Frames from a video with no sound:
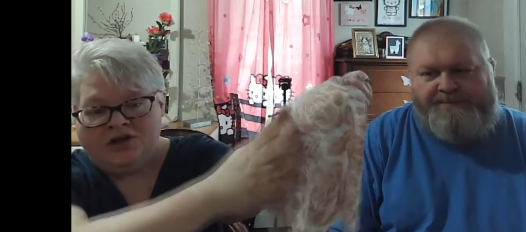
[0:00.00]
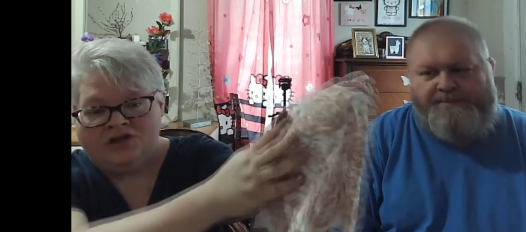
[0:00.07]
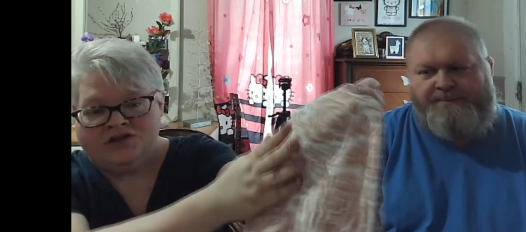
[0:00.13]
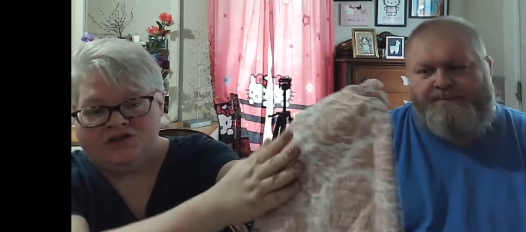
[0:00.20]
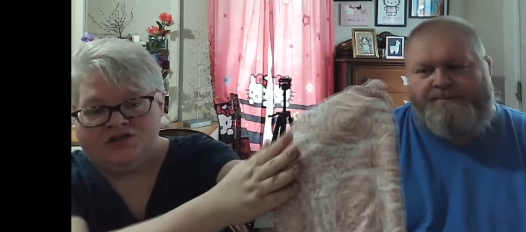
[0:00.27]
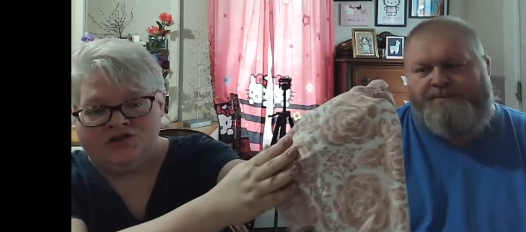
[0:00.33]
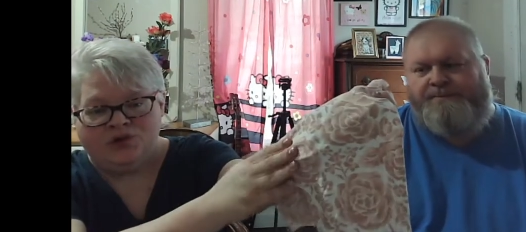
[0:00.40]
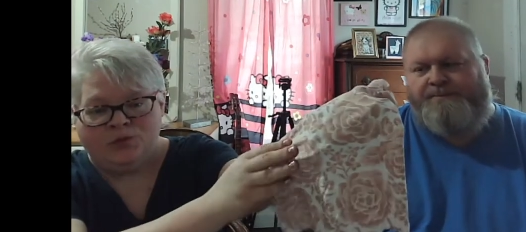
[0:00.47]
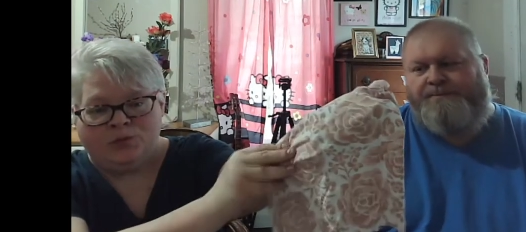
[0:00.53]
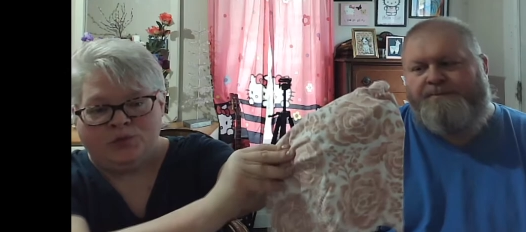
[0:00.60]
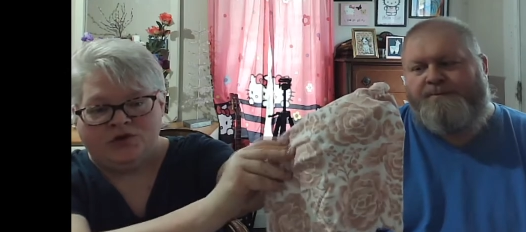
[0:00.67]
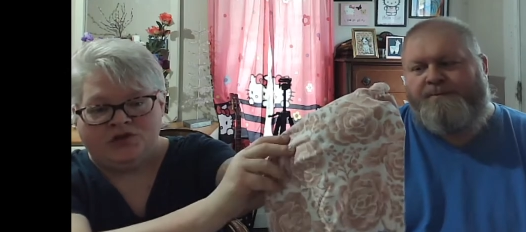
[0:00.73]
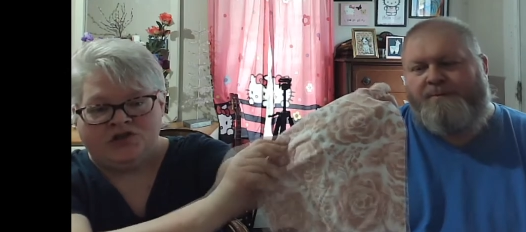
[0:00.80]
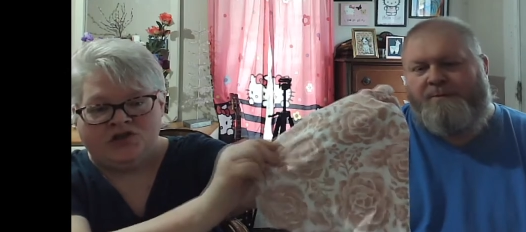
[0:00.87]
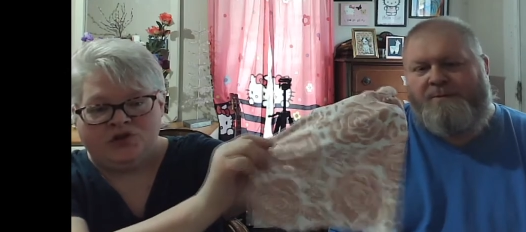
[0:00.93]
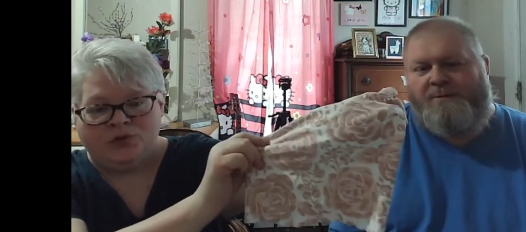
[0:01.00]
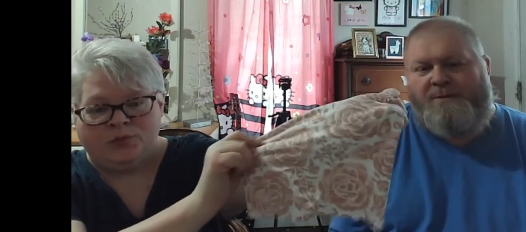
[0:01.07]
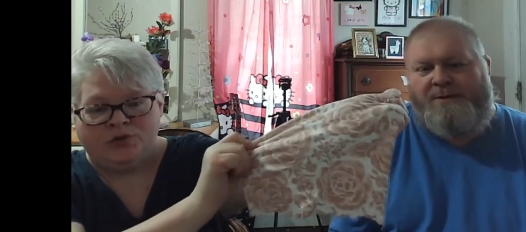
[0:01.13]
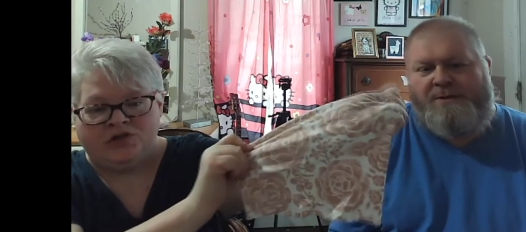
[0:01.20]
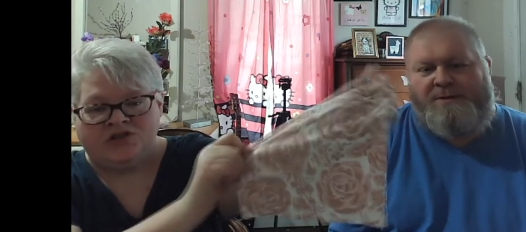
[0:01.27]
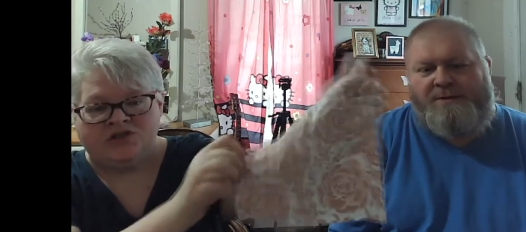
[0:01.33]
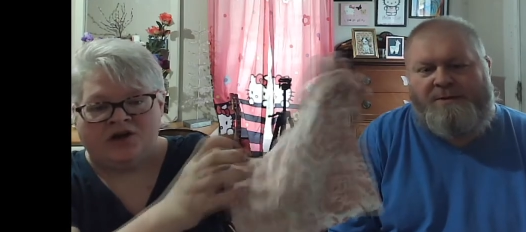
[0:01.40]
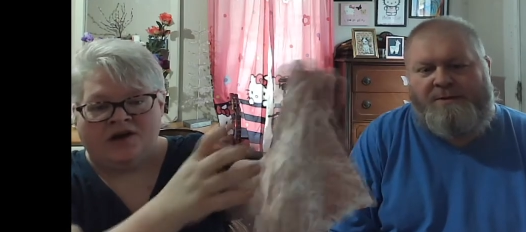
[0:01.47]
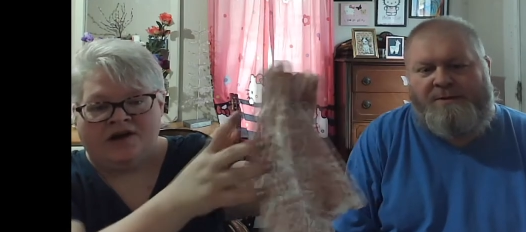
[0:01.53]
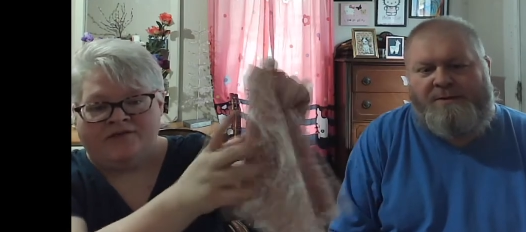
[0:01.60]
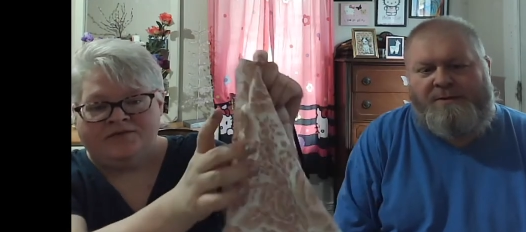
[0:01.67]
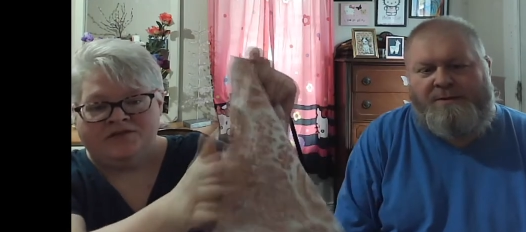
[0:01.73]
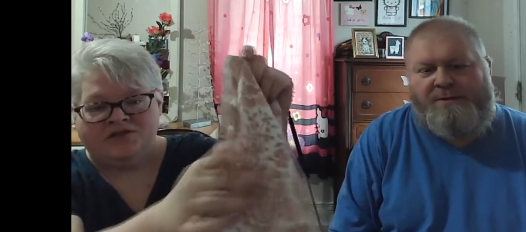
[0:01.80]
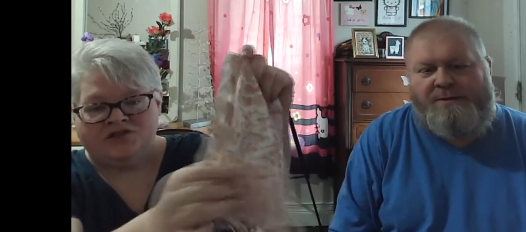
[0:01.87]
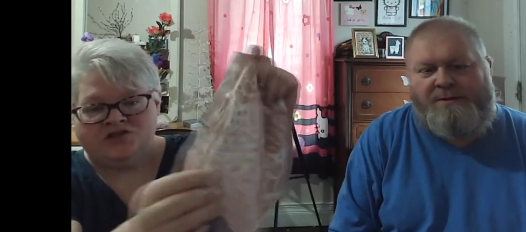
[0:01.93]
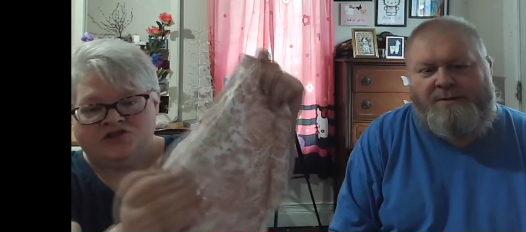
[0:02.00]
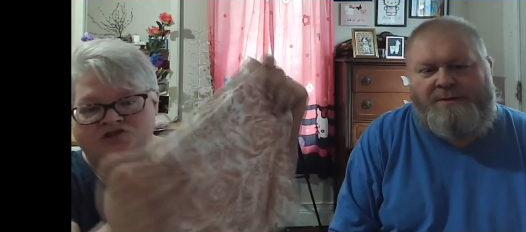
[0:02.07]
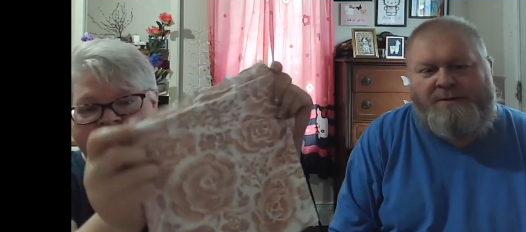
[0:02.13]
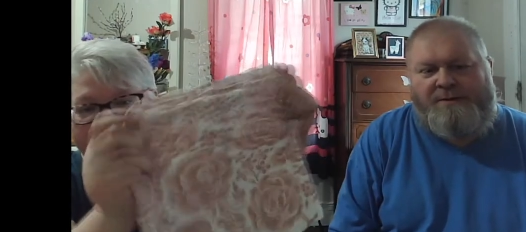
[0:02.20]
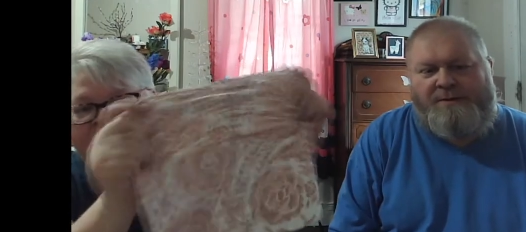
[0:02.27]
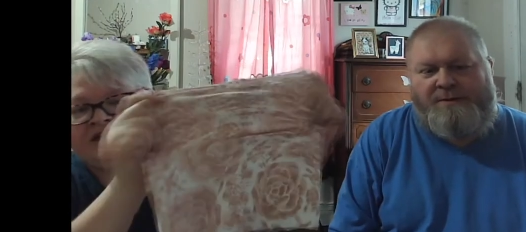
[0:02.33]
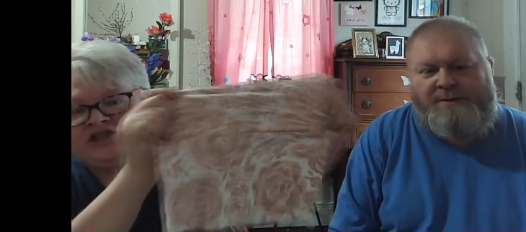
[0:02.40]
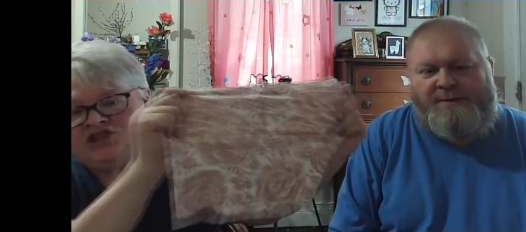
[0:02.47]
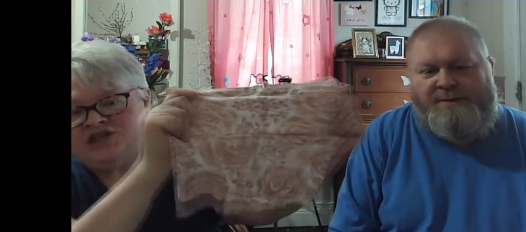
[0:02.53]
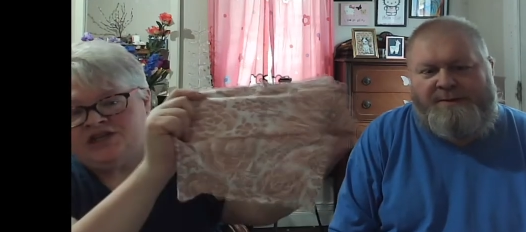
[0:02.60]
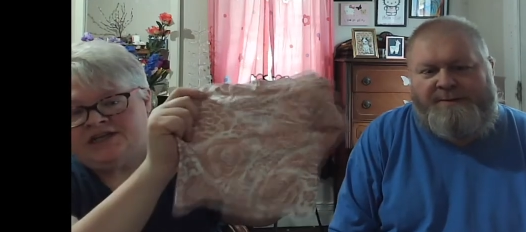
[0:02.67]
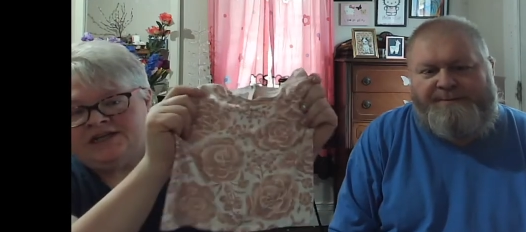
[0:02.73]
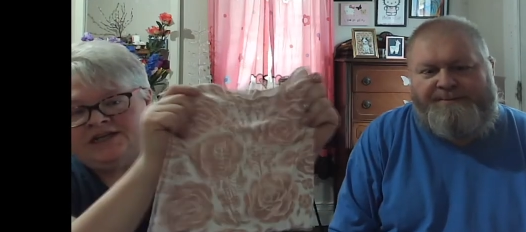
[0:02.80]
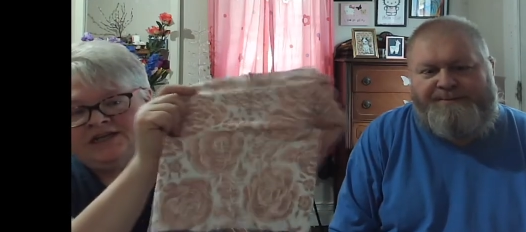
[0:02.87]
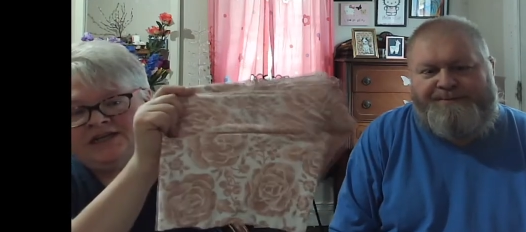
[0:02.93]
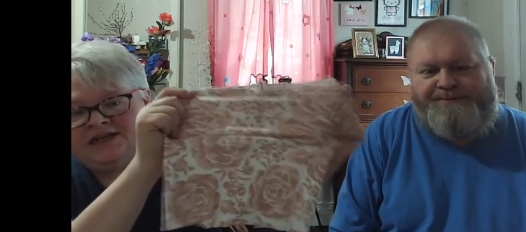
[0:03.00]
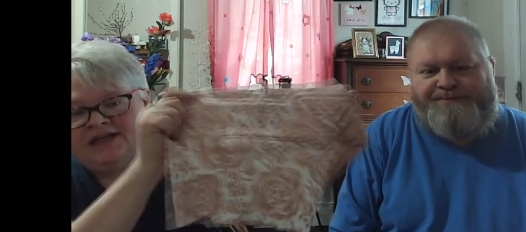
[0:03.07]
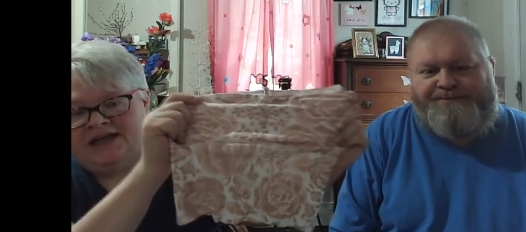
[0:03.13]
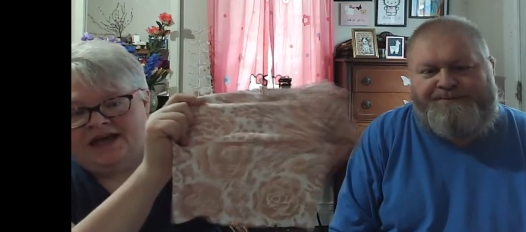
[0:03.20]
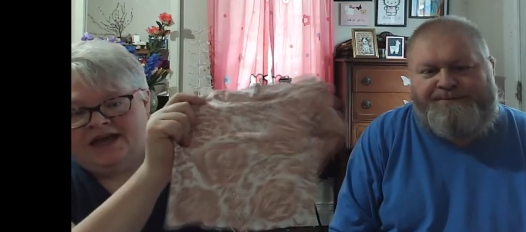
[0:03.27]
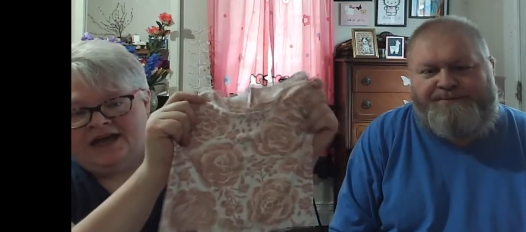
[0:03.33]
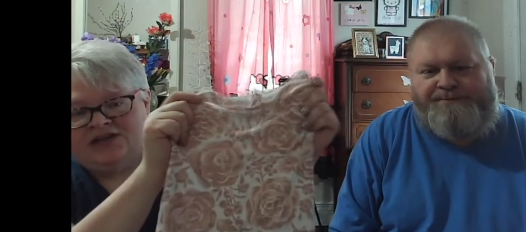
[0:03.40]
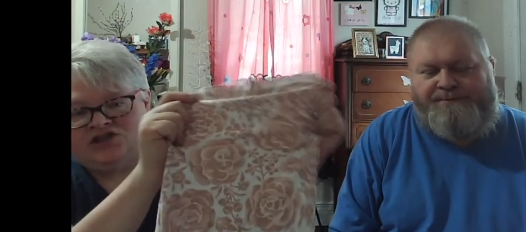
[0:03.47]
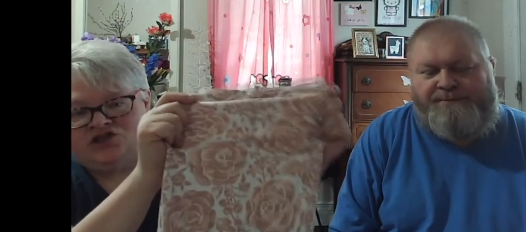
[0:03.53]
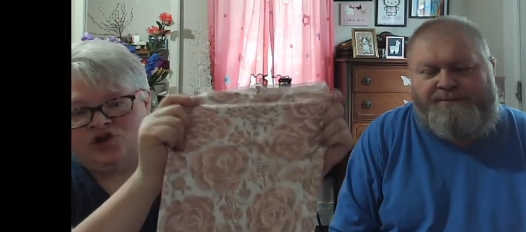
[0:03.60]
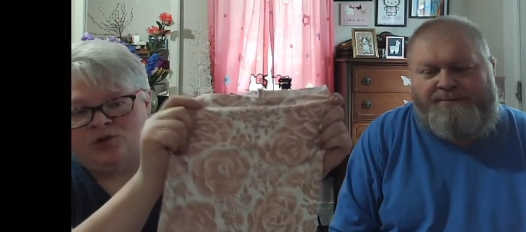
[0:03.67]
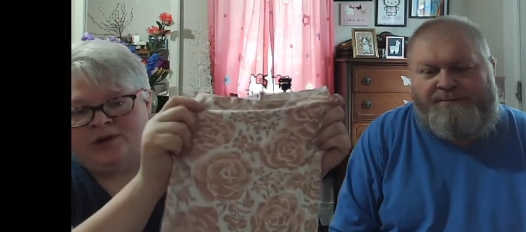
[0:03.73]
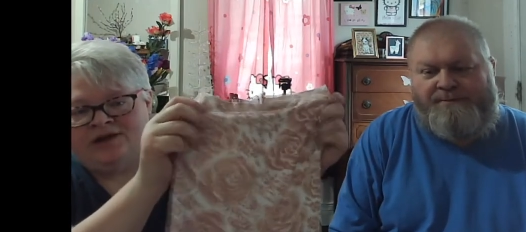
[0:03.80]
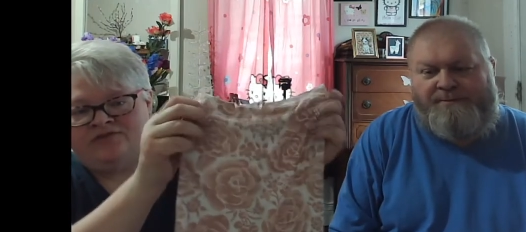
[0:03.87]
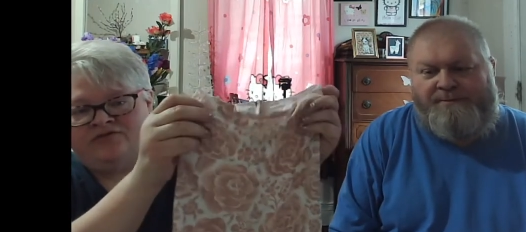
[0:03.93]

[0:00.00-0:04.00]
Speaker 1: super, super soft, stretchy at Joann